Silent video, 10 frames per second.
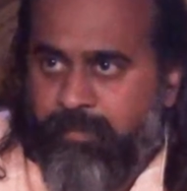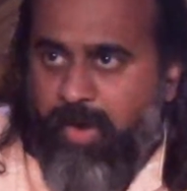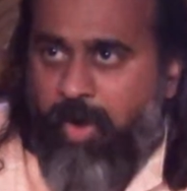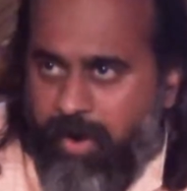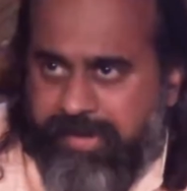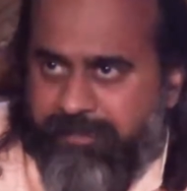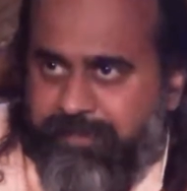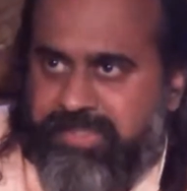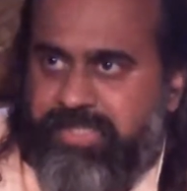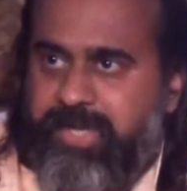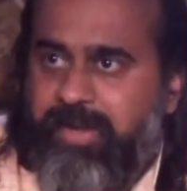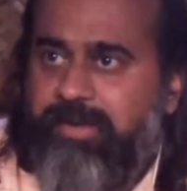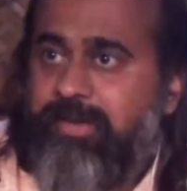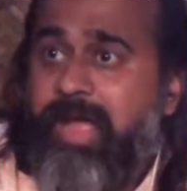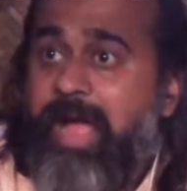or
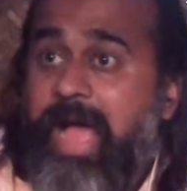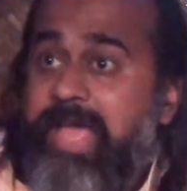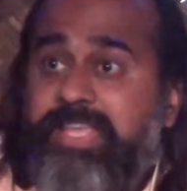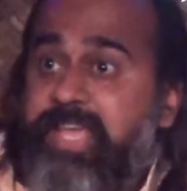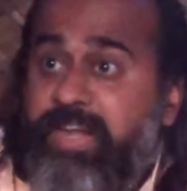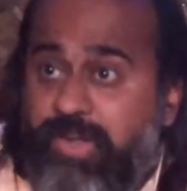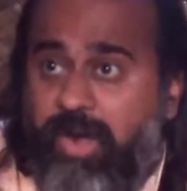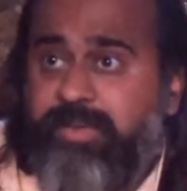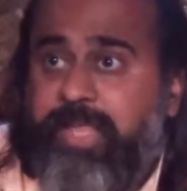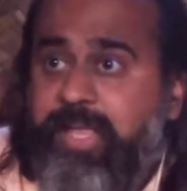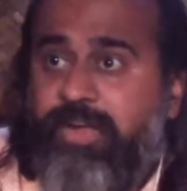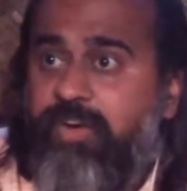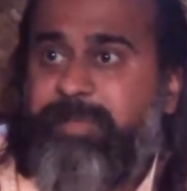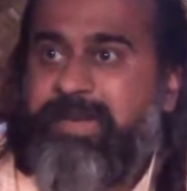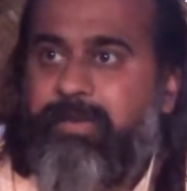deficient, I cannot think
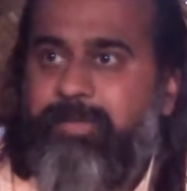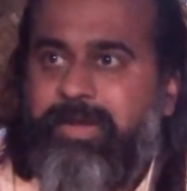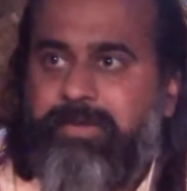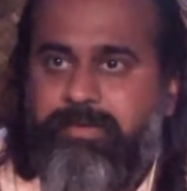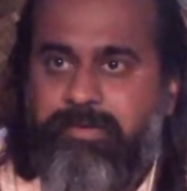of betterment.